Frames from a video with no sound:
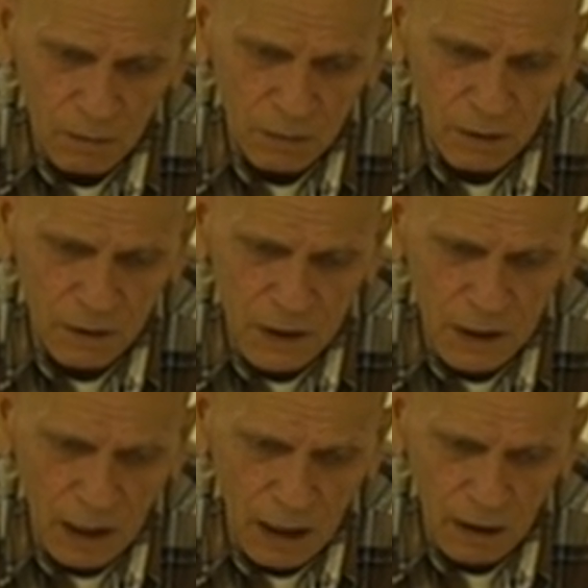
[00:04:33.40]
but
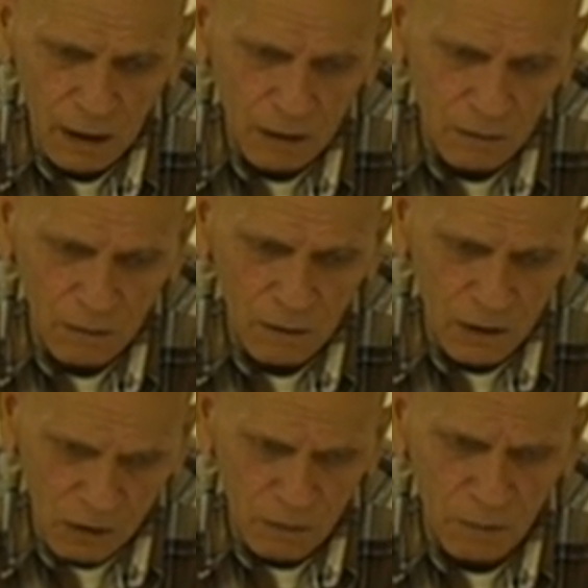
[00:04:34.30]

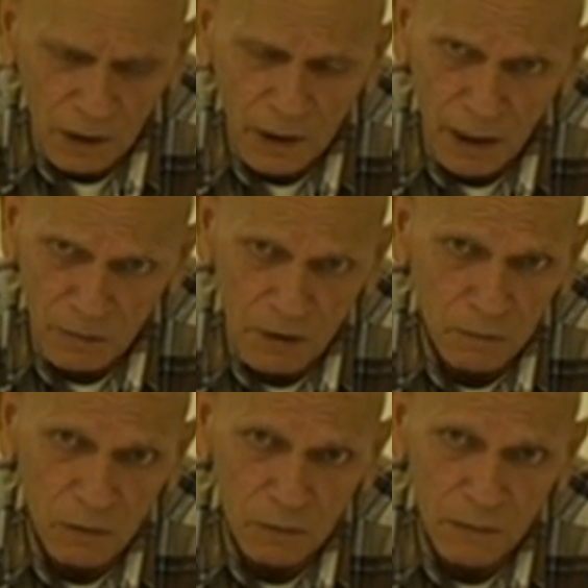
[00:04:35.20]
those Commonwealth Games had
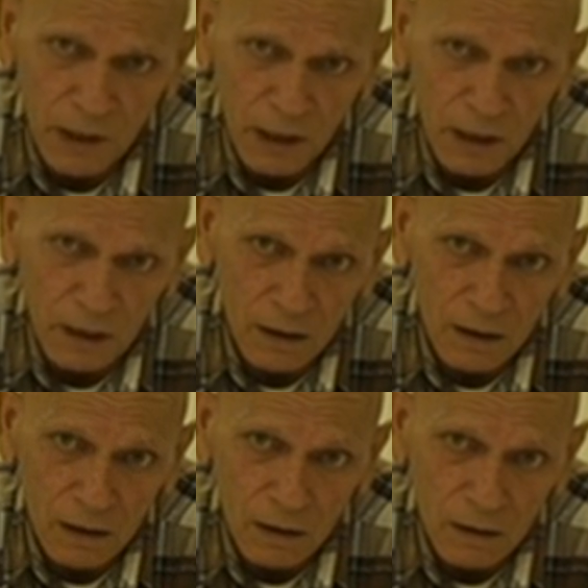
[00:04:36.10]
brought me out
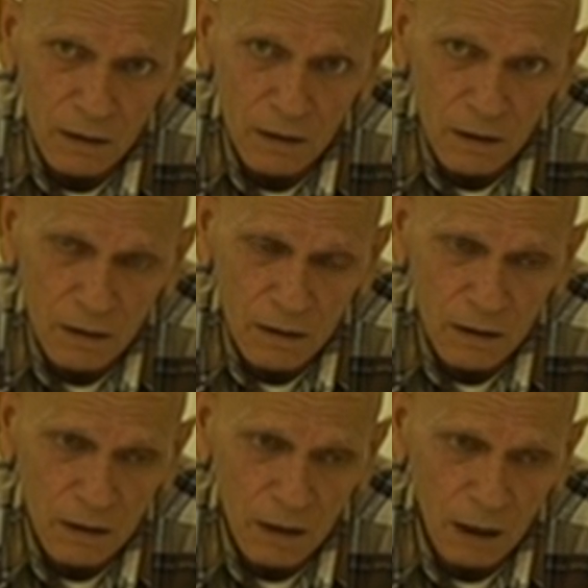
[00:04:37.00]

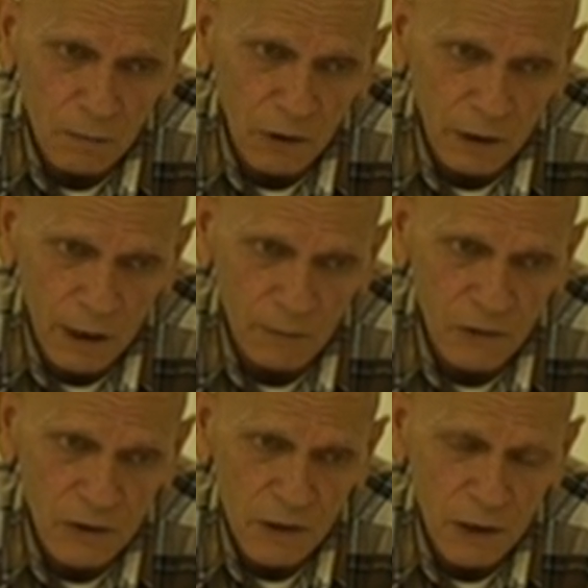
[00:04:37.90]
of my
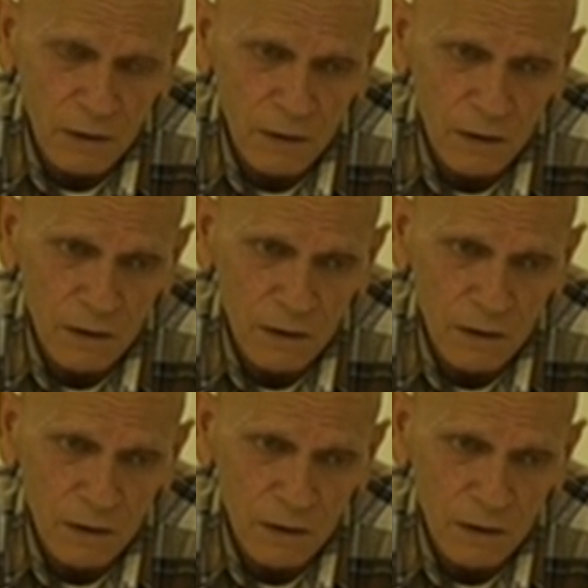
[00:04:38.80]
comfort zone.